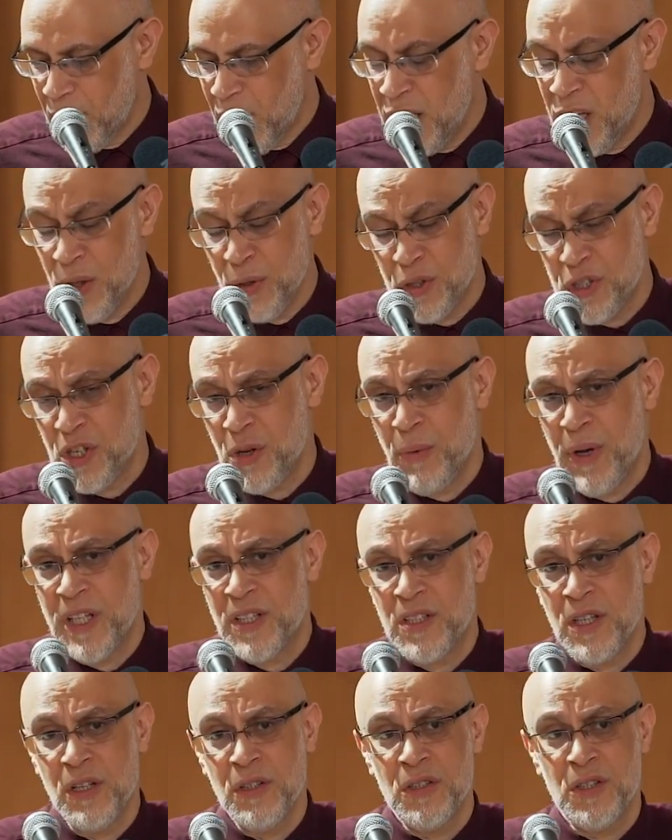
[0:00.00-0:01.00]
He also
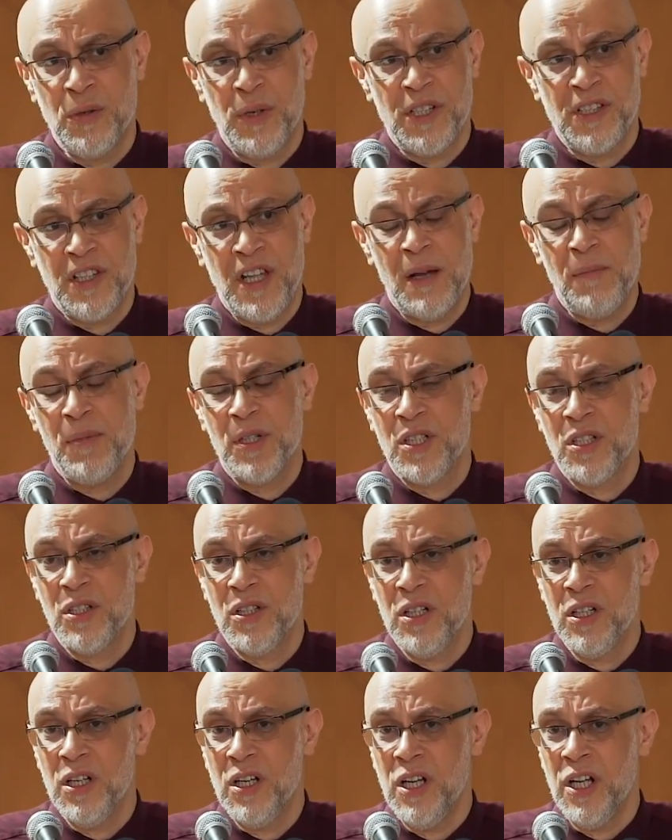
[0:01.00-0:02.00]
went on to establish
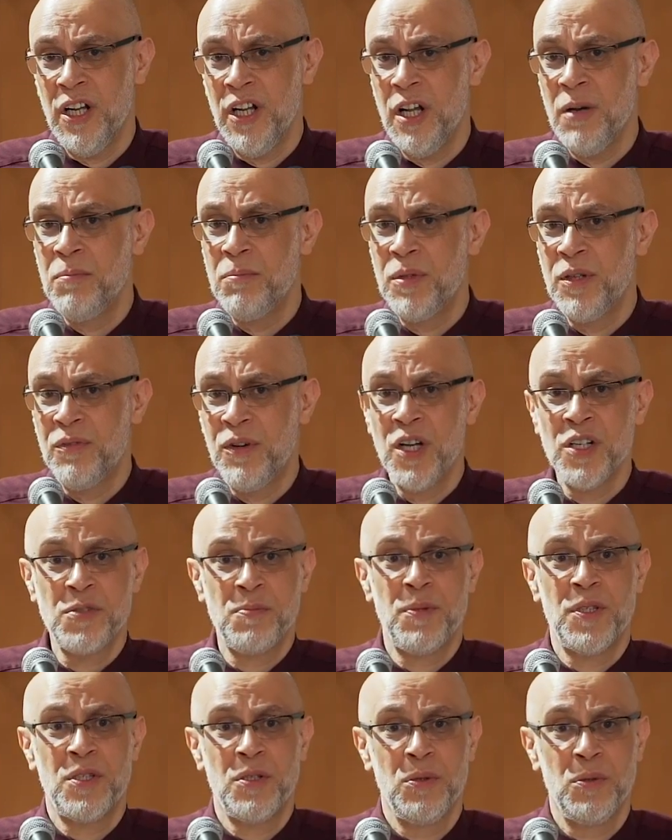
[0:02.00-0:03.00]
a number of
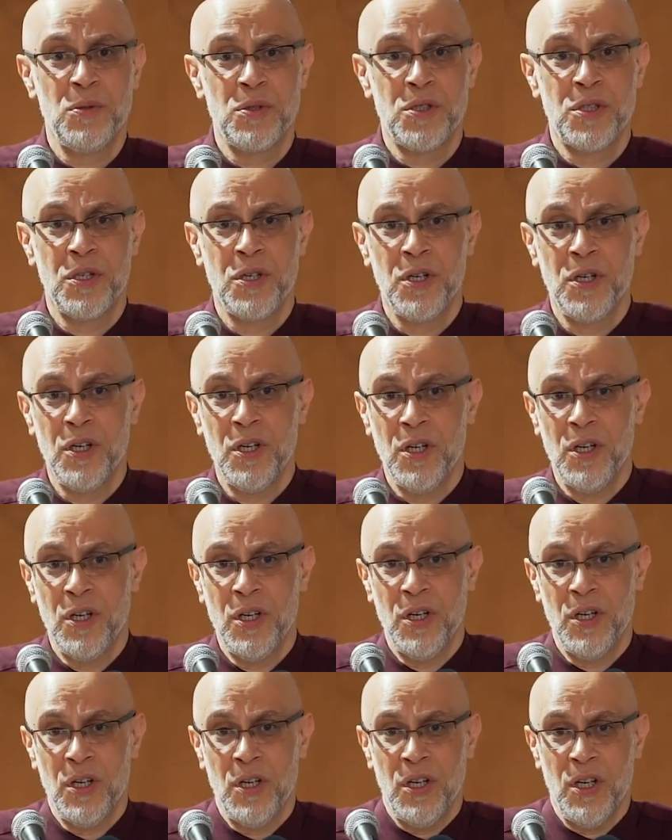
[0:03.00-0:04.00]
hospitals,
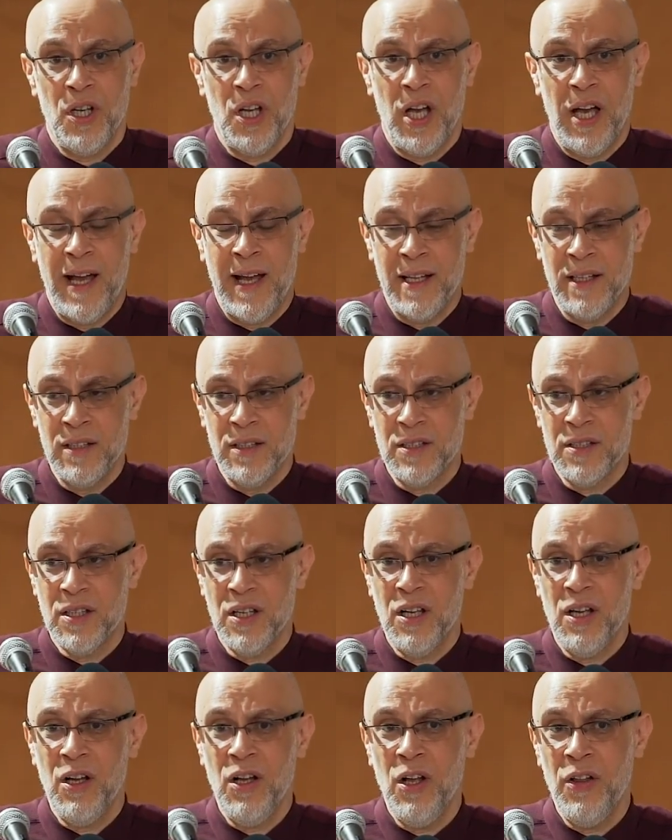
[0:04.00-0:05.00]
and
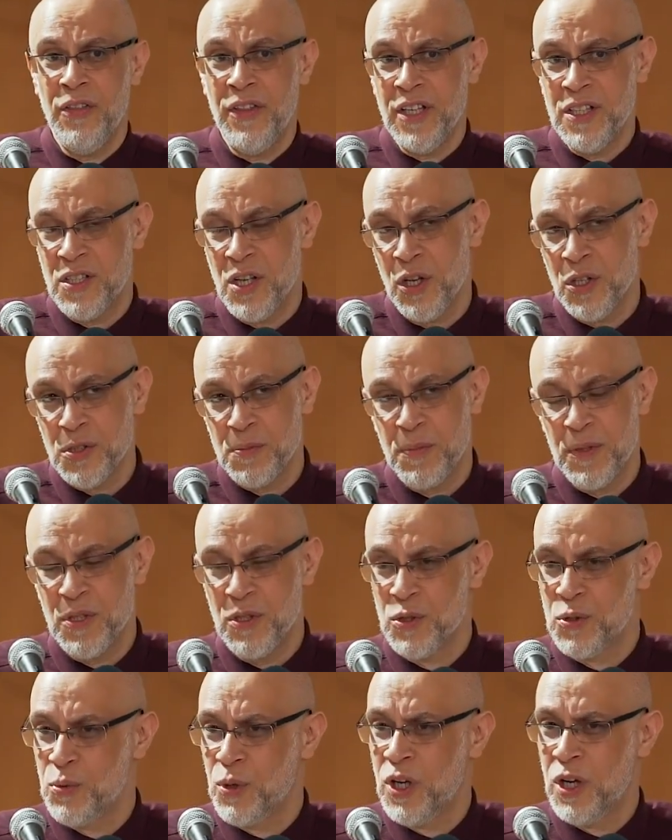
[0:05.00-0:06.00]
these
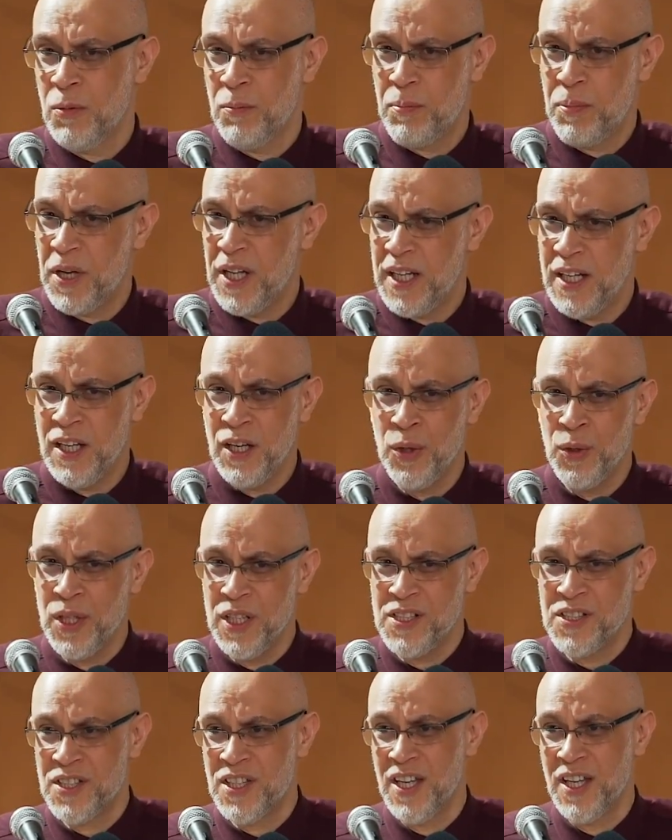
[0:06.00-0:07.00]
hospitals were completely
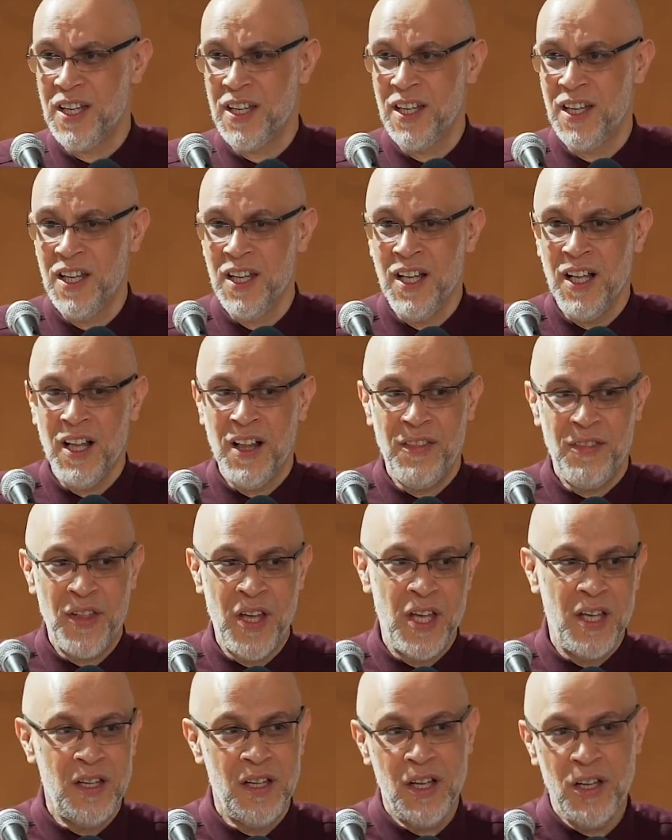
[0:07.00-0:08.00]
holistic.
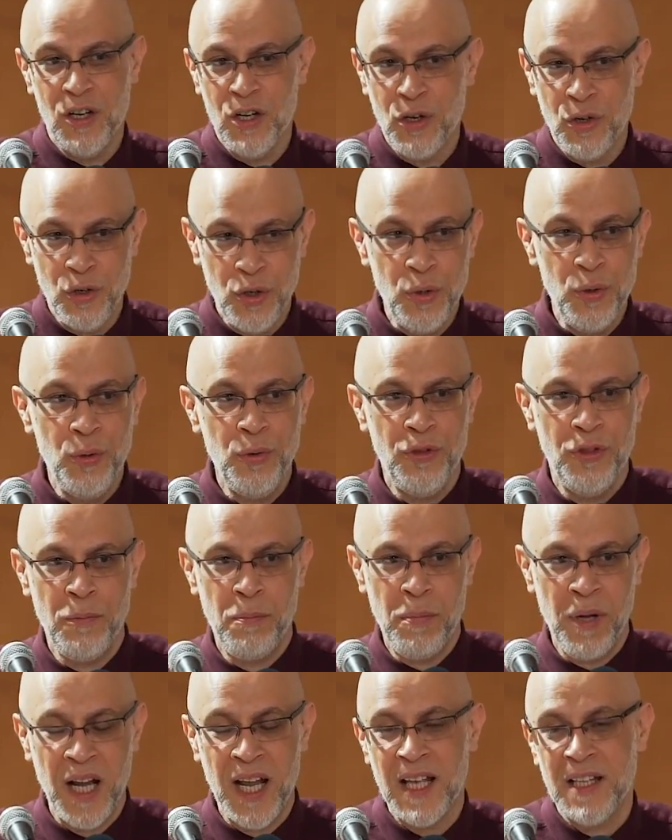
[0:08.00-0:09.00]
They grew the
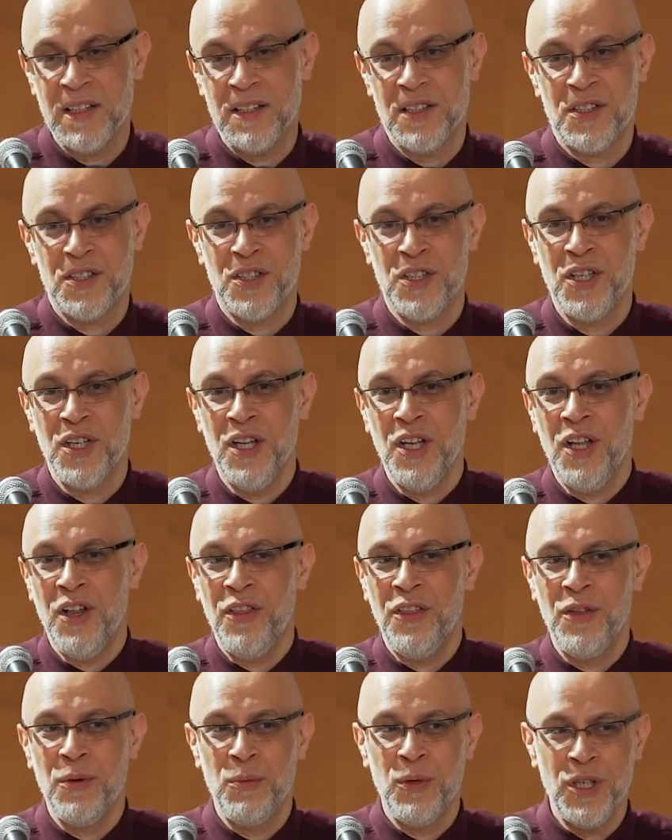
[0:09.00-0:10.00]
plants
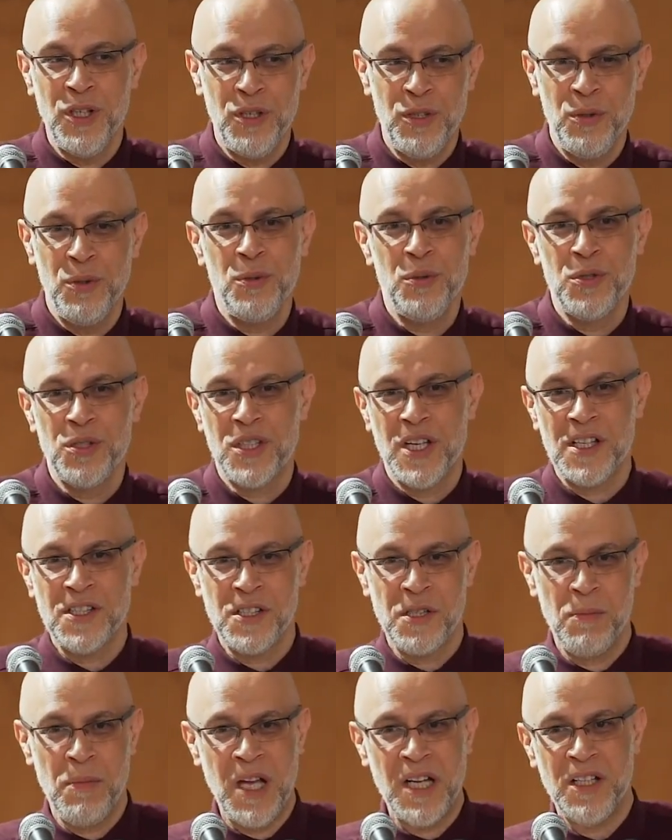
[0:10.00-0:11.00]
that were used
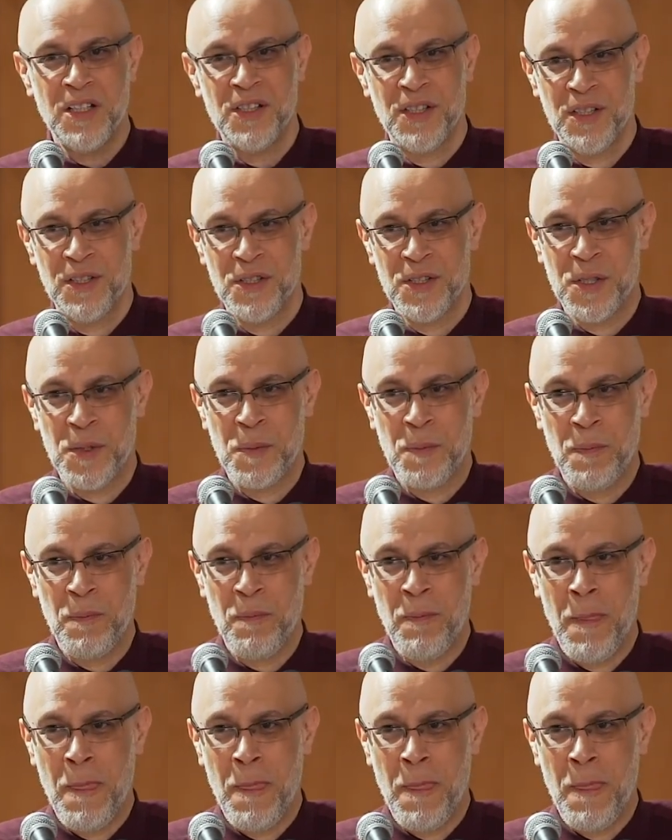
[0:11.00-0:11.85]
as the medicines.